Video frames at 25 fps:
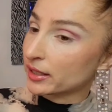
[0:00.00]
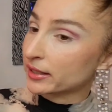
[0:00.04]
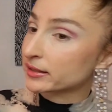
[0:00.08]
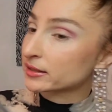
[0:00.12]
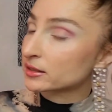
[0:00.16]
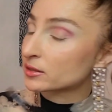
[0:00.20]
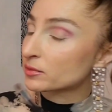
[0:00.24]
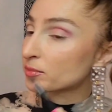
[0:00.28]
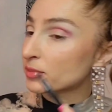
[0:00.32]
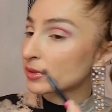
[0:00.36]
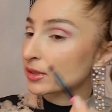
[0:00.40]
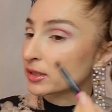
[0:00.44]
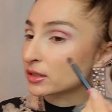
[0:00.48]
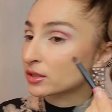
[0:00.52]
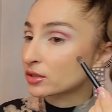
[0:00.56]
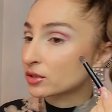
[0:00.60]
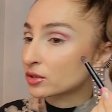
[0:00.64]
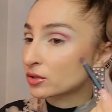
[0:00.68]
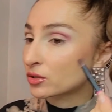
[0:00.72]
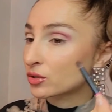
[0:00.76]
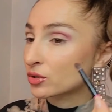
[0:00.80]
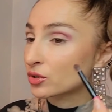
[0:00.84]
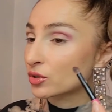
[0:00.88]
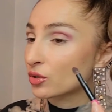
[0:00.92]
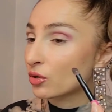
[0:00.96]

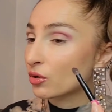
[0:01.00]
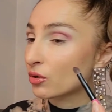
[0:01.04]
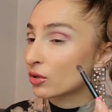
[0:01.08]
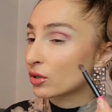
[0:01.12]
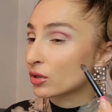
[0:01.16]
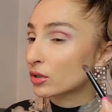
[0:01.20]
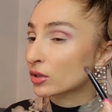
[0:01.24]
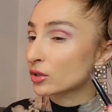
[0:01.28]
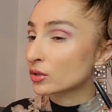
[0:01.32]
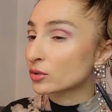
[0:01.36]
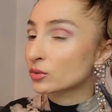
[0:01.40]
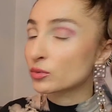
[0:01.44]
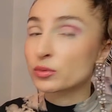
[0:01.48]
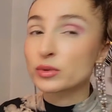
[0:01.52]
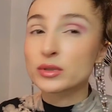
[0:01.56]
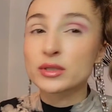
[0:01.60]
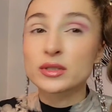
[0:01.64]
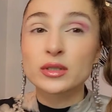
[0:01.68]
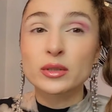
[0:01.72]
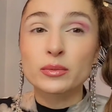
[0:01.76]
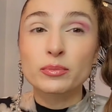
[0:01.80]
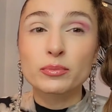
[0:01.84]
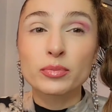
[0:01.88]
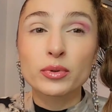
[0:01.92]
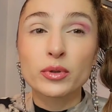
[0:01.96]
espresso chocolate
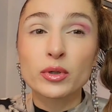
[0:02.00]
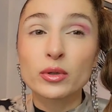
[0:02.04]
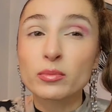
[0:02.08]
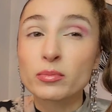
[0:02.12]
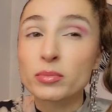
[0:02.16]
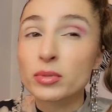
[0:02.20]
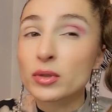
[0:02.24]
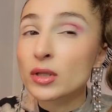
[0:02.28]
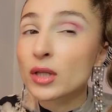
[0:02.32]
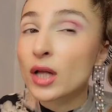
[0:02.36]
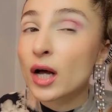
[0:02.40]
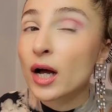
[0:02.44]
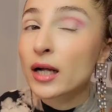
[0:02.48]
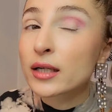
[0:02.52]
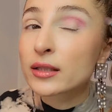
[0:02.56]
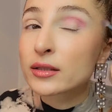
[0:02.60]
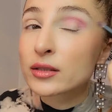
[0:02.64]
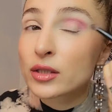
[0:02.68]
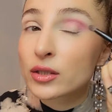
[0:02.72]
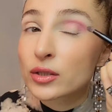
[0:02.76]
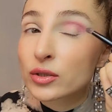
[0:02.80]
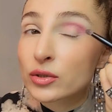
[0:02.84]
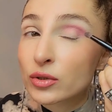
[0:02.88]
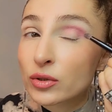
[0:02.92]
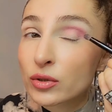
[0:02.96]
with a purple
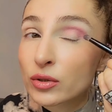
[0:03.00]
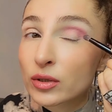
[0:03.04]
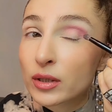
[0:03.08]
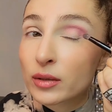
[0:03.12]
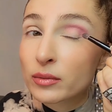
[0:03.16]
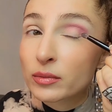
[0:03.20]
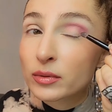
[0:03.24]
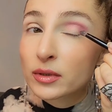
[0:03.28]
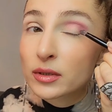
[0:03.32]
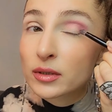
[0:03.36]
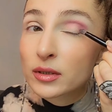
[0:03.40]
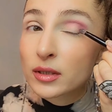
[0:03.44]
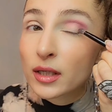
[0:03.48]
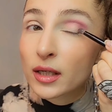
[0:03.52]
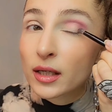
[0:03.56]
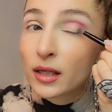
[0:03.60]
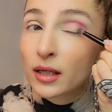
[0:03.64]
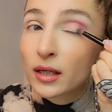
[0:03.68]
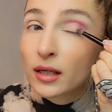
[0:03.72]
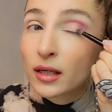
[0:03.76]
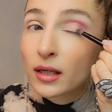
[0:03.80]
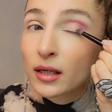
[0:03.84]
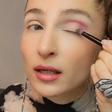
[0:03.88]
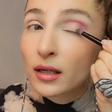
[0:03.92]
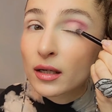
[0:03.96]
undertone, I would say.